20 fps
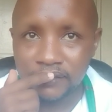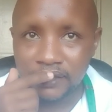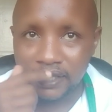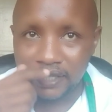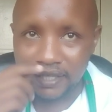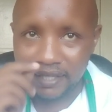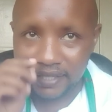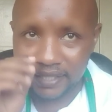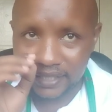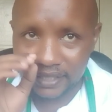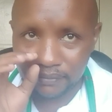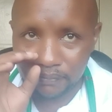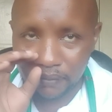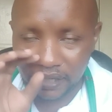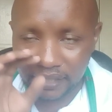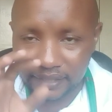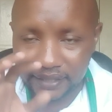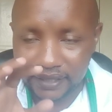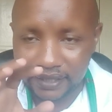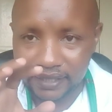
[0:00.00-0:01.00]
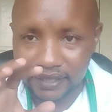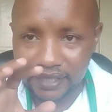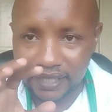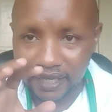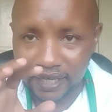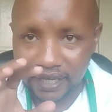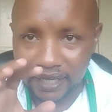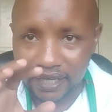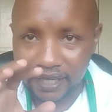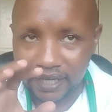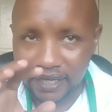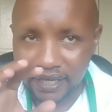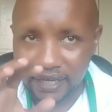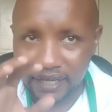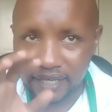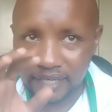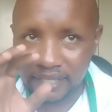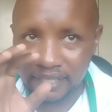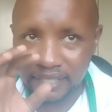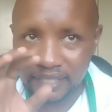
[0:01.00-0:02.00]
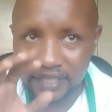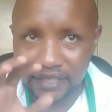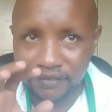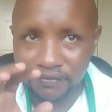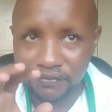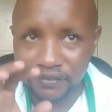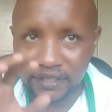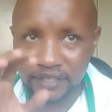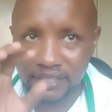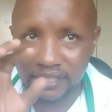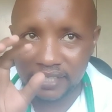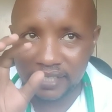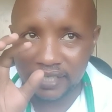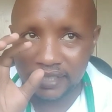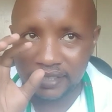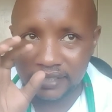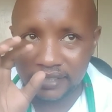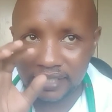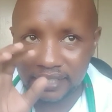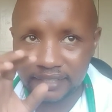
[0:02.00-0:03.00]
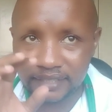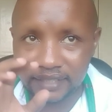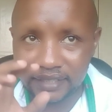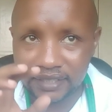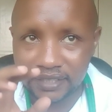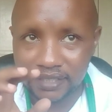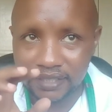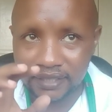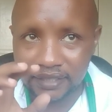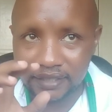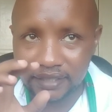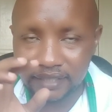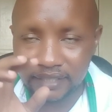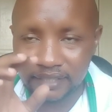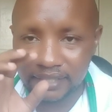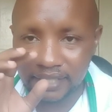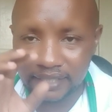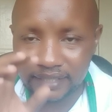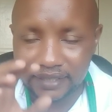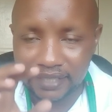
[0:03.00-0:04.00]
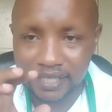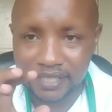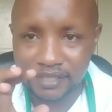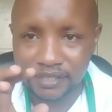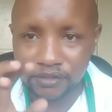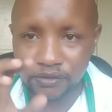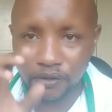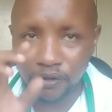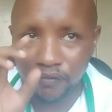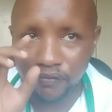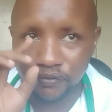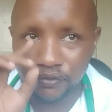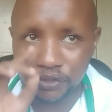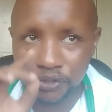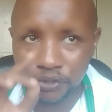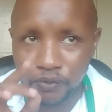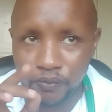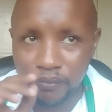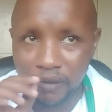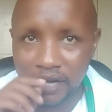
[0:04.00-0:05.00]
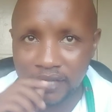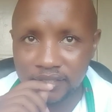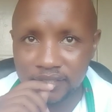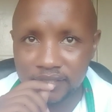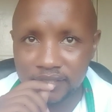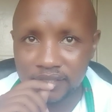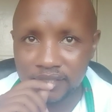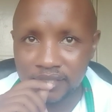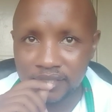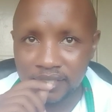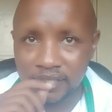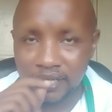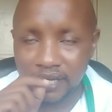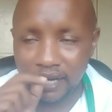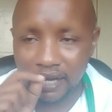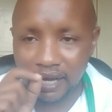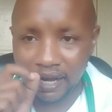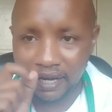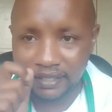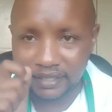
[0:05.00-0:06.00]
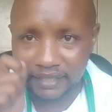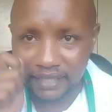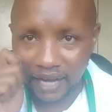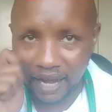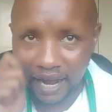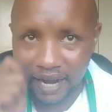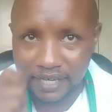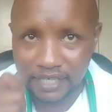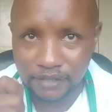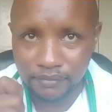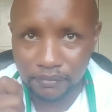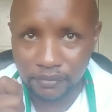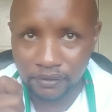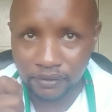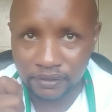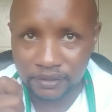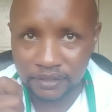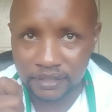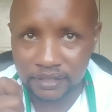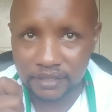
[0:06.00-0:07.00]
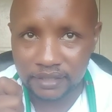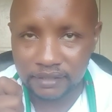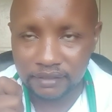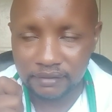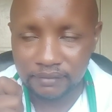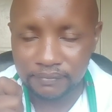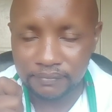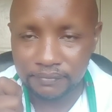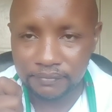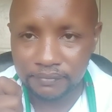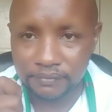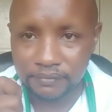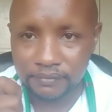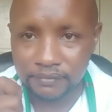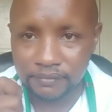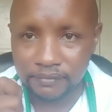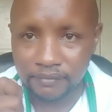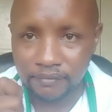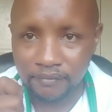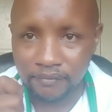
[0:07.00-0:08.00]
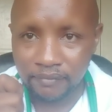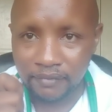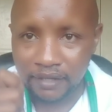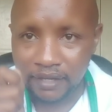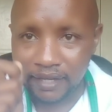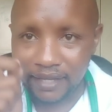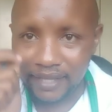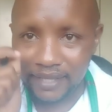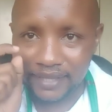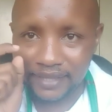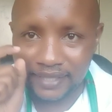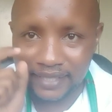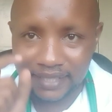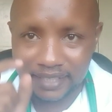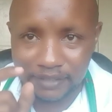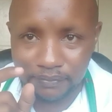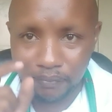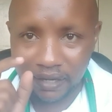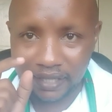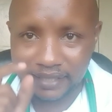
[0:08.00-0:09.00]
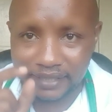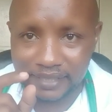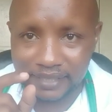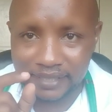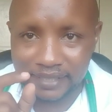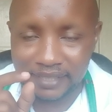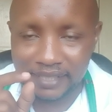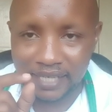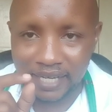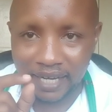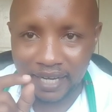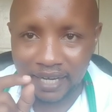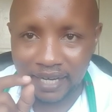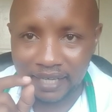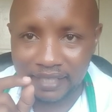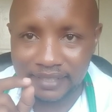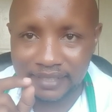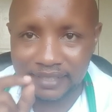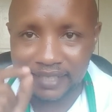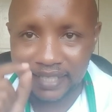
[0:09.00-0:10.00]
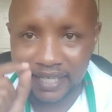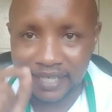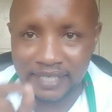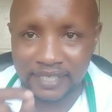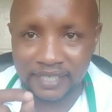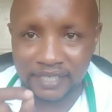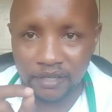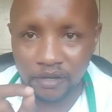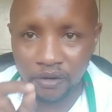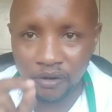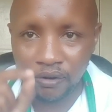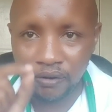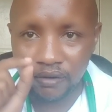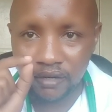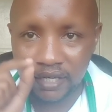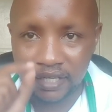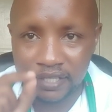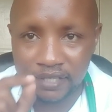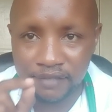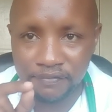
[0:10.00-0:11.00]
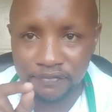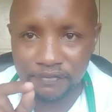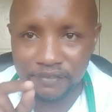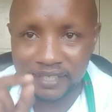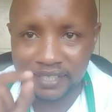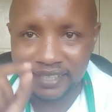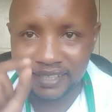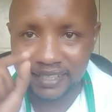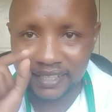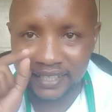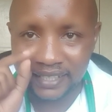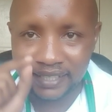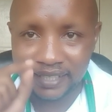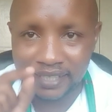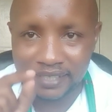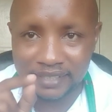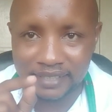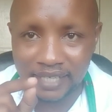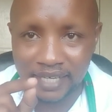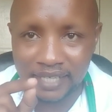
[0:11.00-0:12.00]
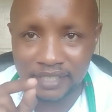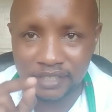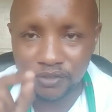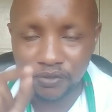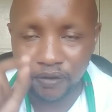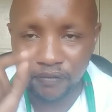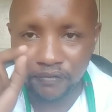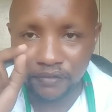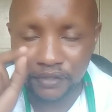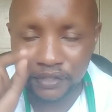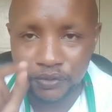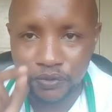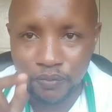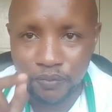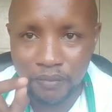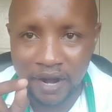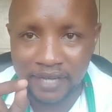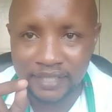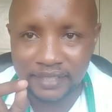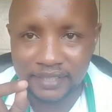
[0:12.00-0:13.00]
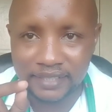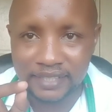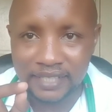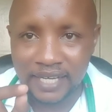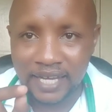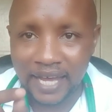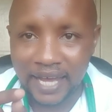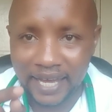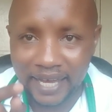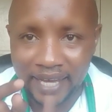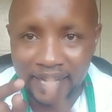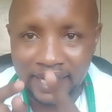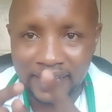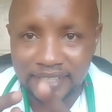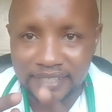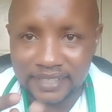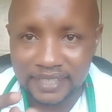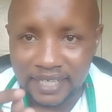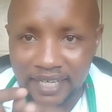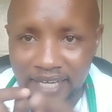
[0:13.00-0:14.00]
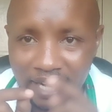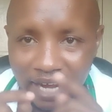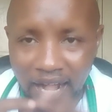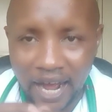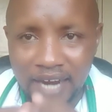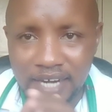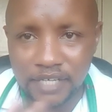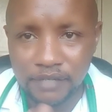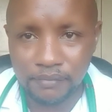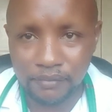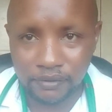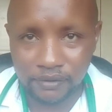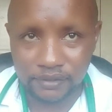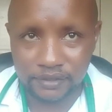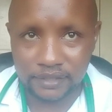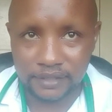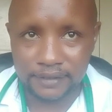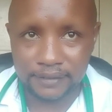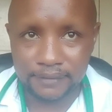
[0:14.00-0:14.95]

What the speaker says: These bacteria live in the intestines of humans and animals. These bacteria stay or live in intestines of humans and animals.